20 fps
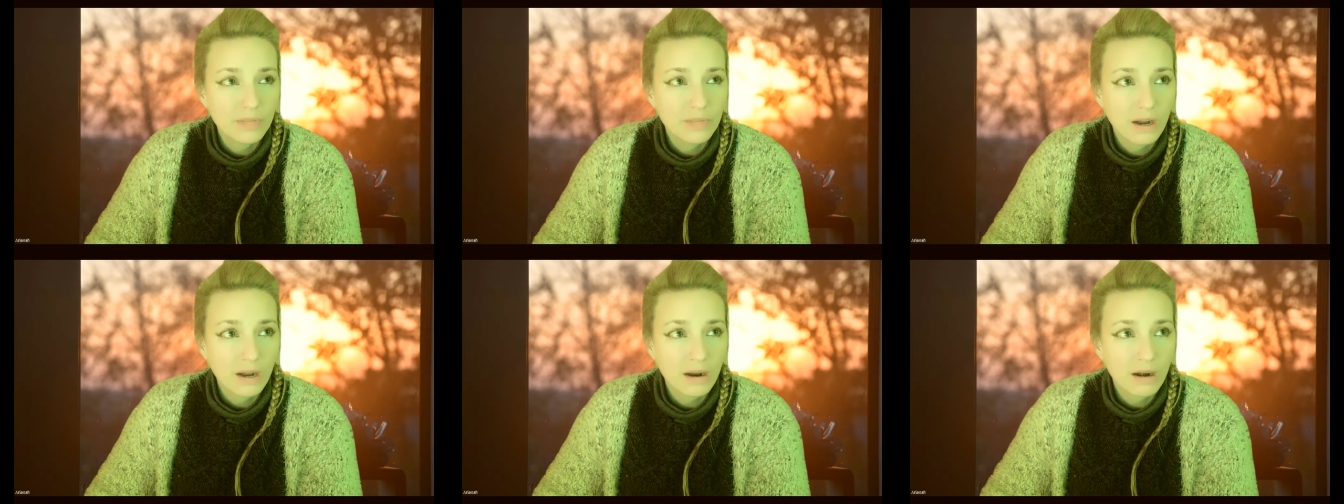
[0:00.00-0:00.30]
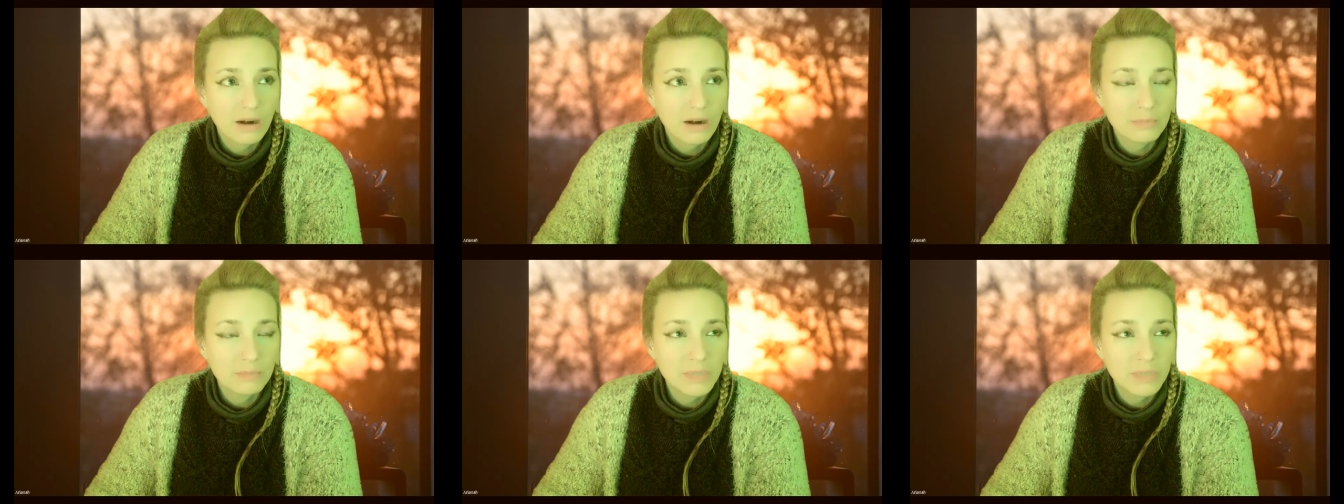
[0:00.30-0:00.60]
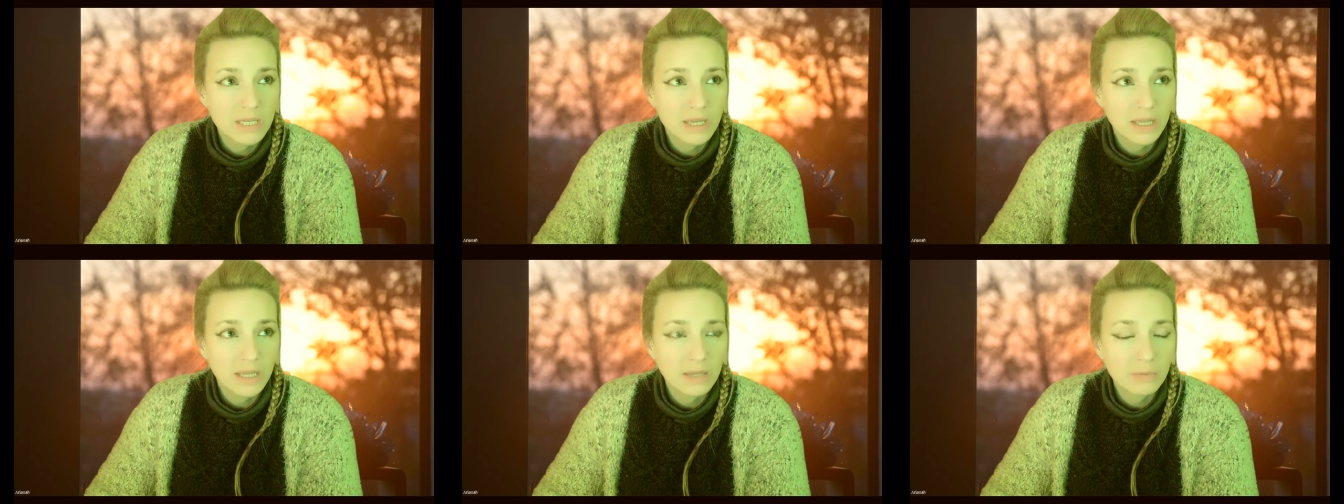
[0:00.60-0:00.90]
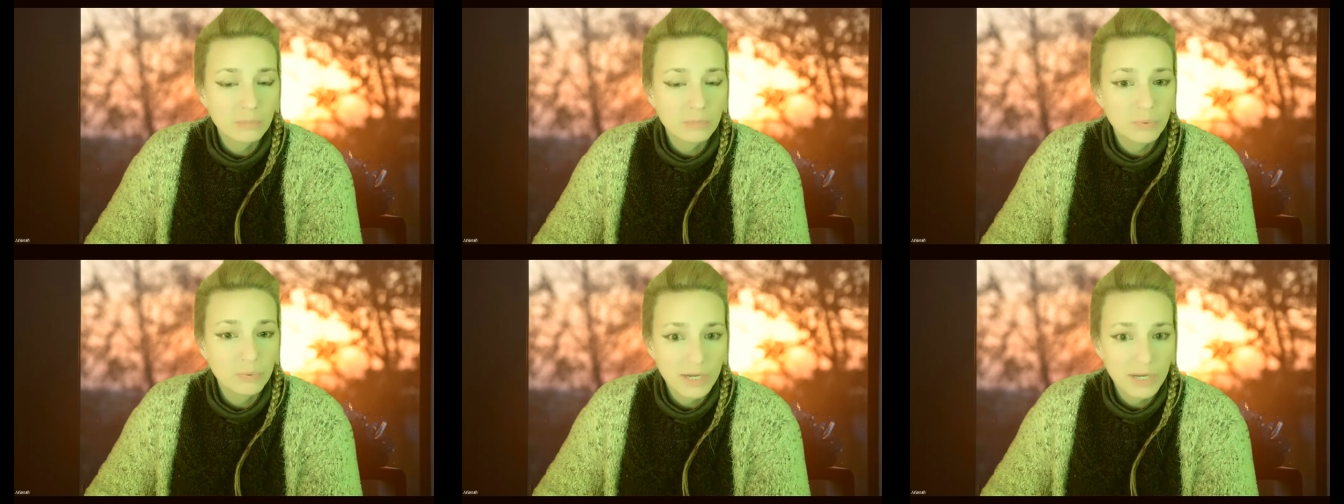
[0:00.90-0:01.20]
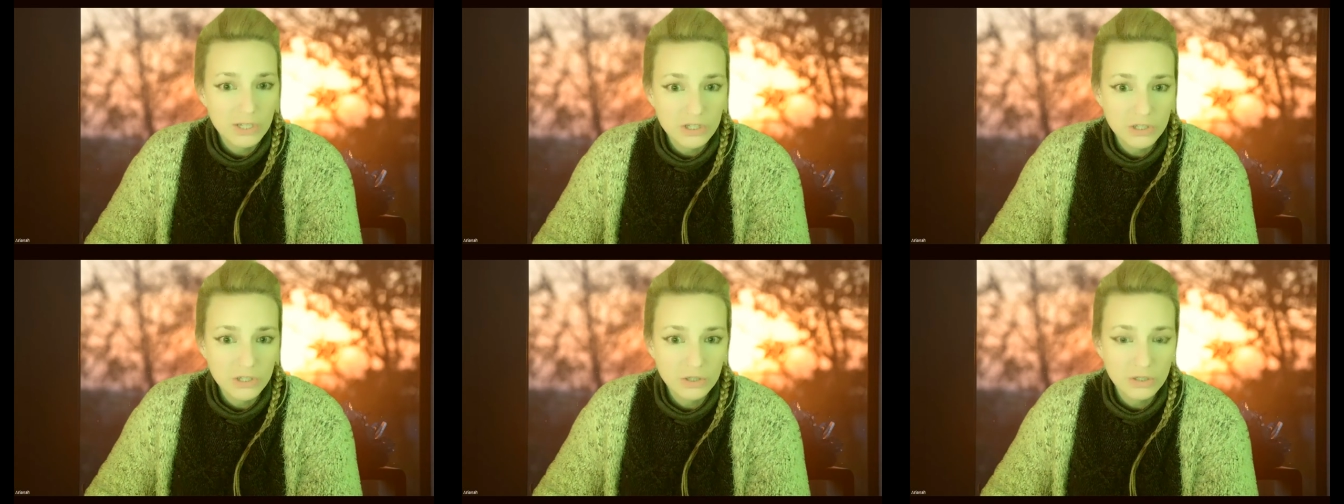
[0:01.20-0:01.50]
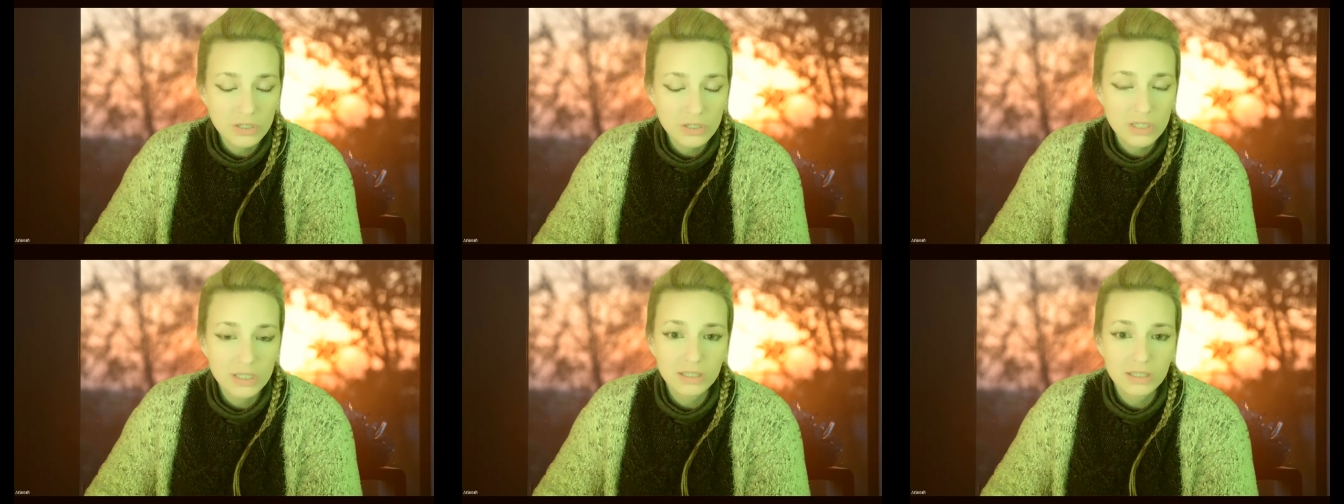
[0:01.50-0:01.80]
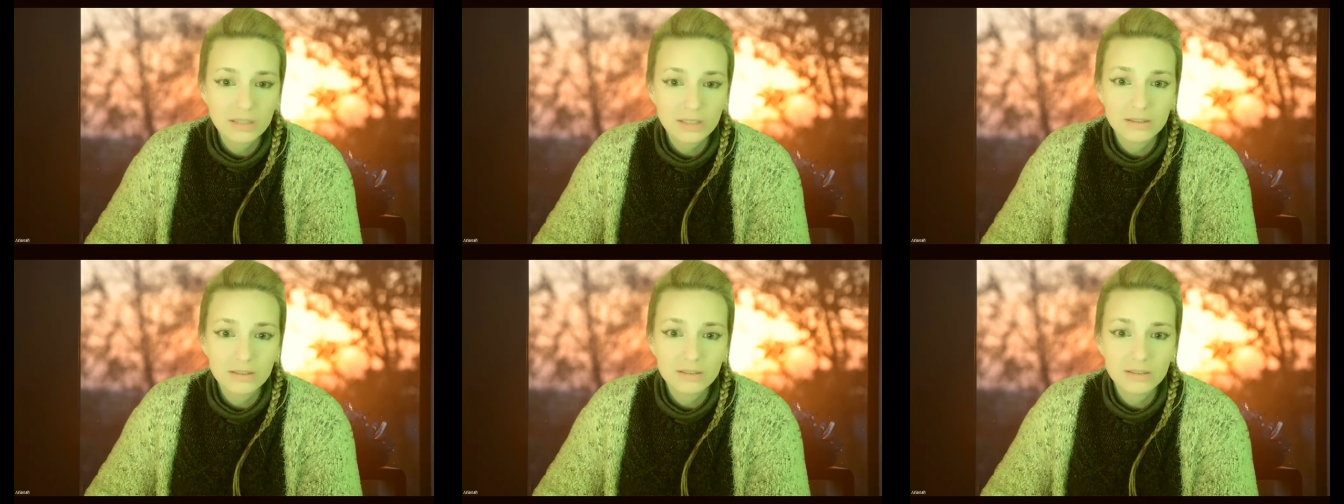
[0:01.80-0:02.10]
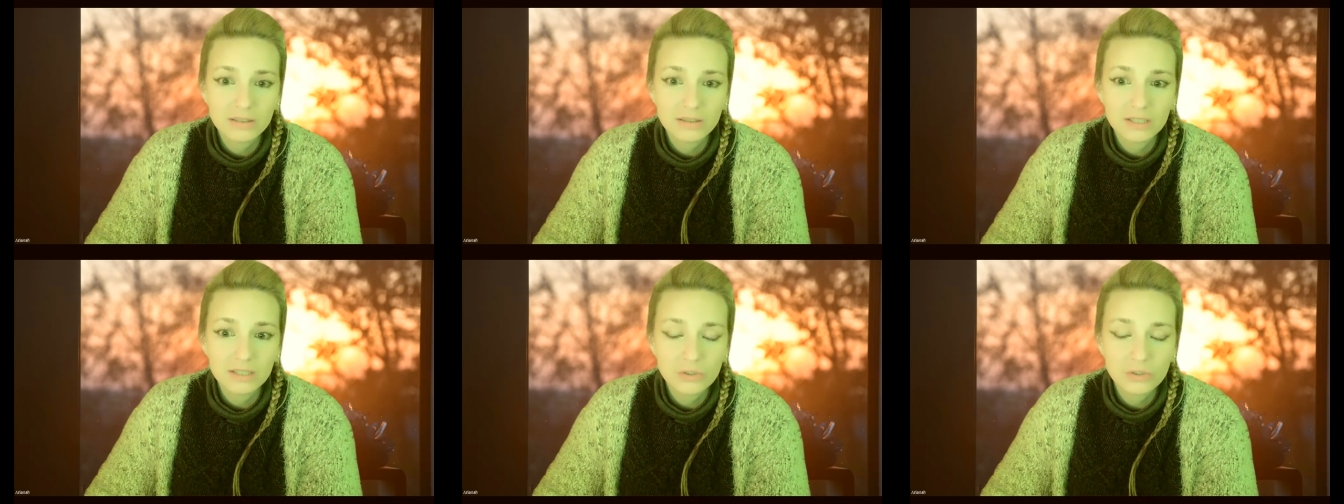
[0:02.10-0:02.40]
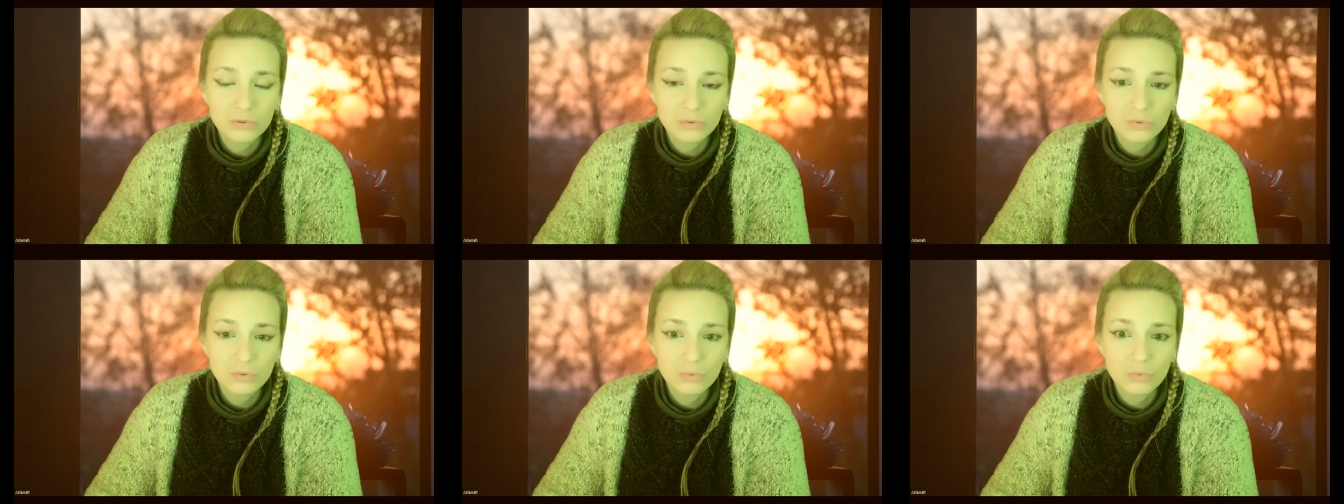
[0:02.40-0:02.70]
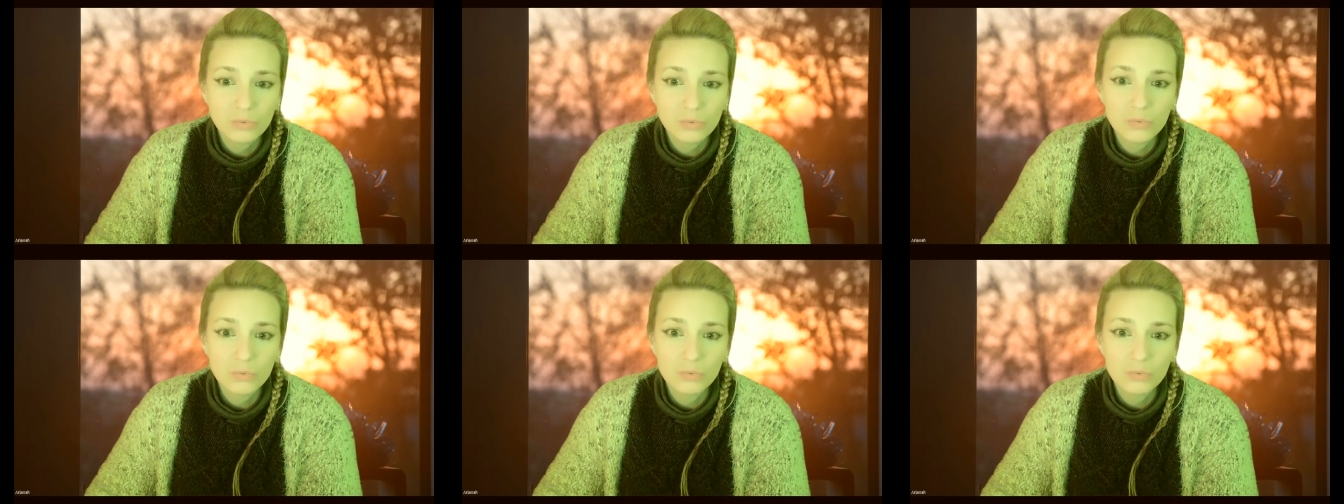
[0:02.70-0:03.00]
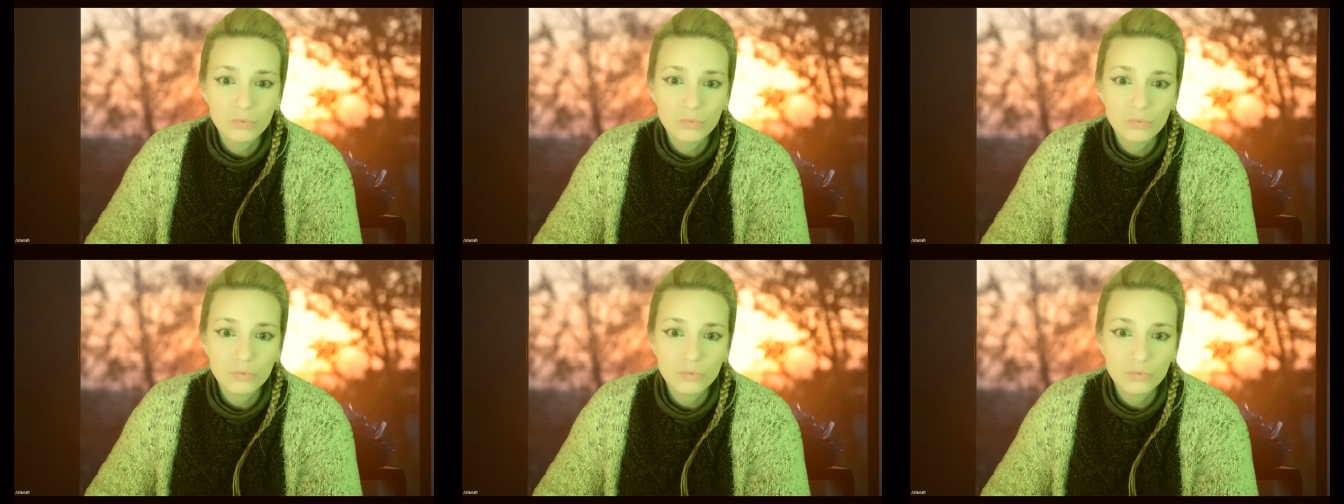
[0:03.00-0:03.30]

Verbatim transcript: are being pressured into